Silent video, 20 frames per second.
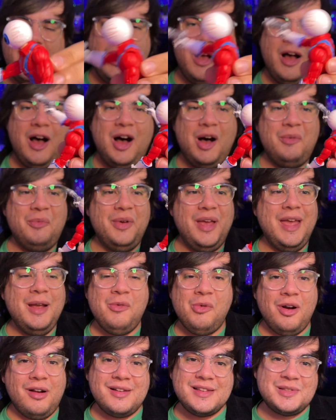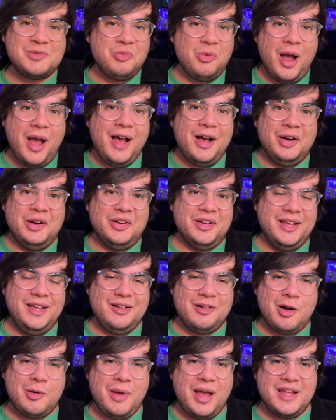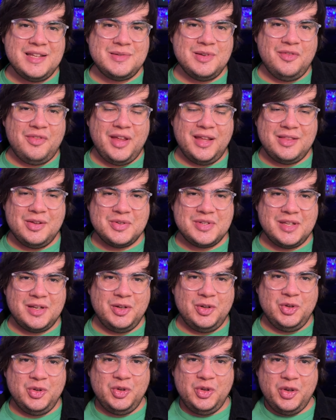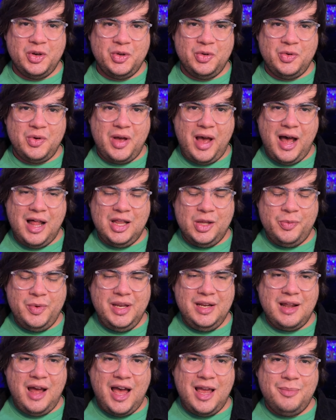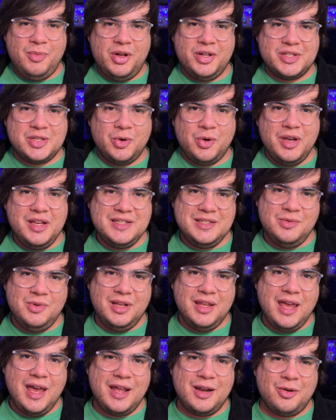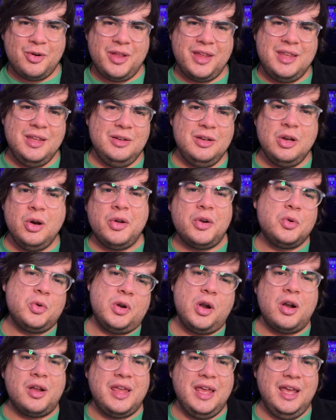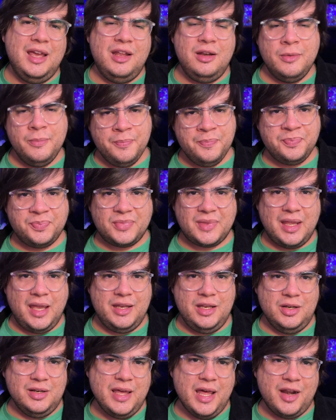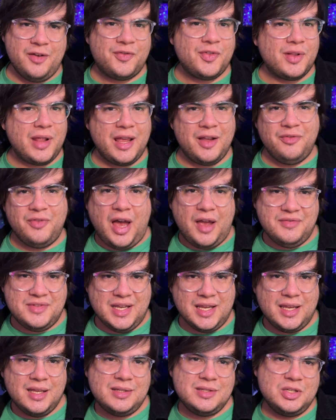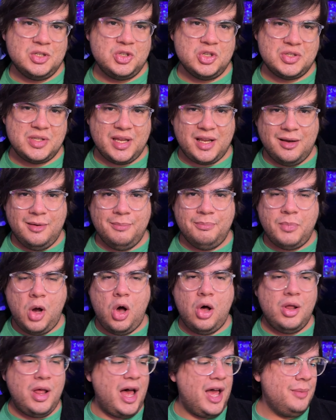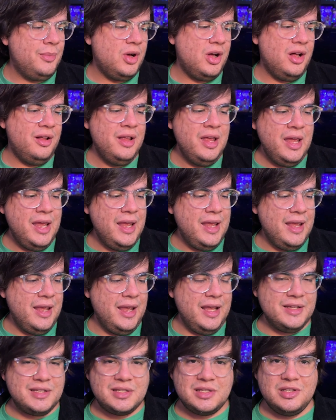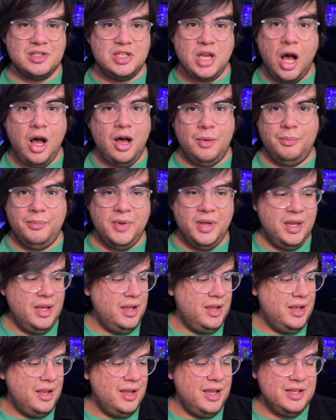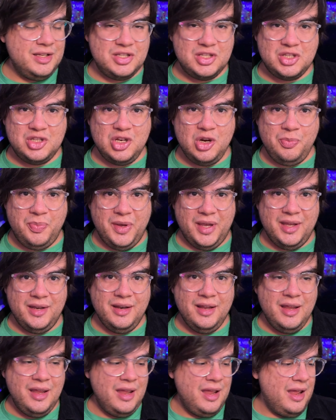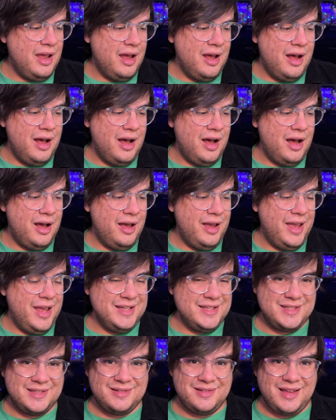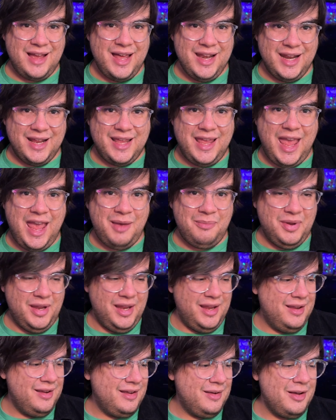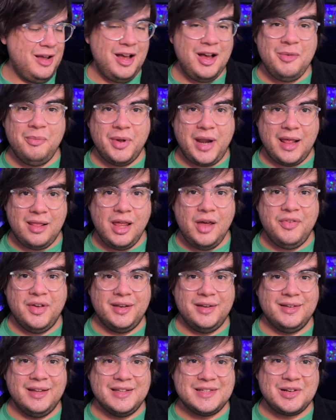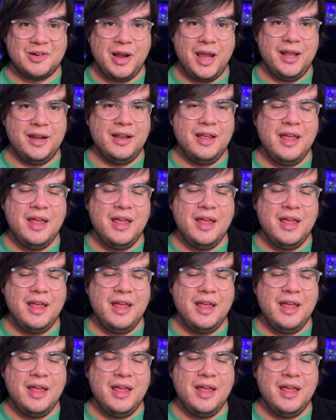It works well. It reminds me of like those little Halloween eyeball toys you would get, or like you'd go to an arcade and you'd get it for like 5 tickets. It's just like a ball eyeball. It's dumb. It's stupid. It's kind of campy, but I love it. It's great.